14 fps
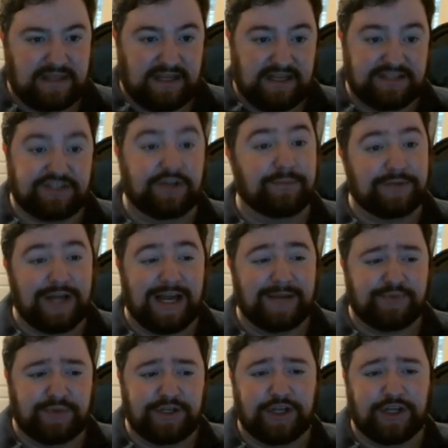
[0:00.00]

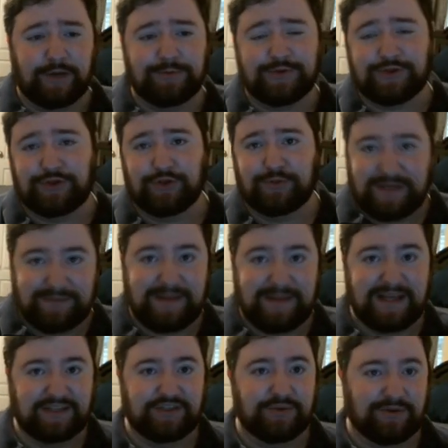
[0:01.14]
Sometimes when it comes to me
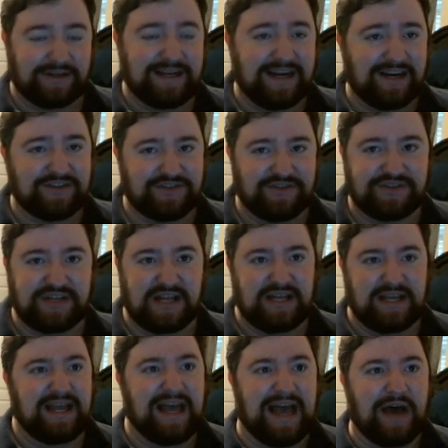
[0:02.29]
making newer characters,
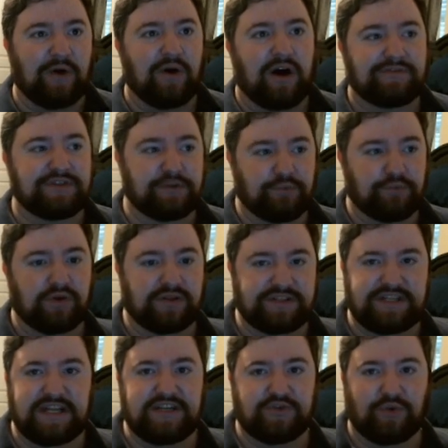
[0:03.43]
I'll often roll a
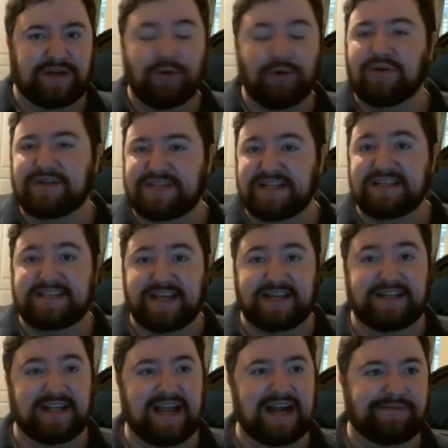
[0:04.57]
d20 or a d10
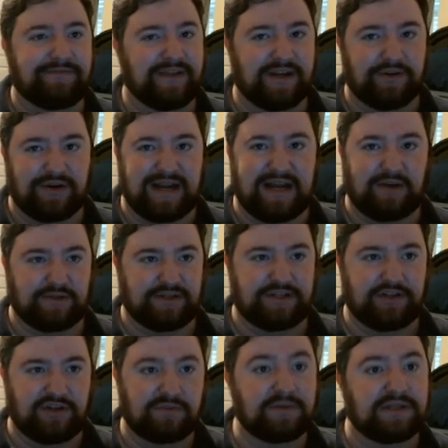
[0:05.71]
to kind of figure out, you
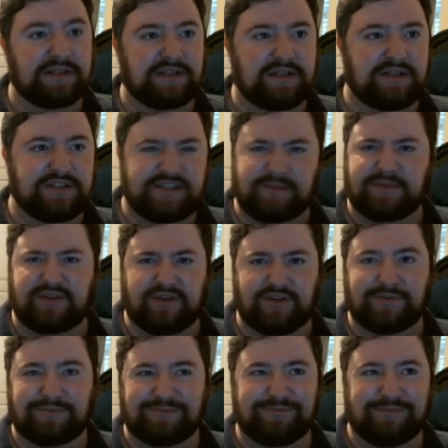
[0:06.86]
know, some of
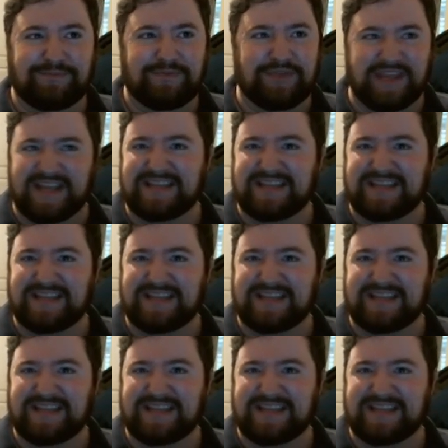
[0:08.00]
their things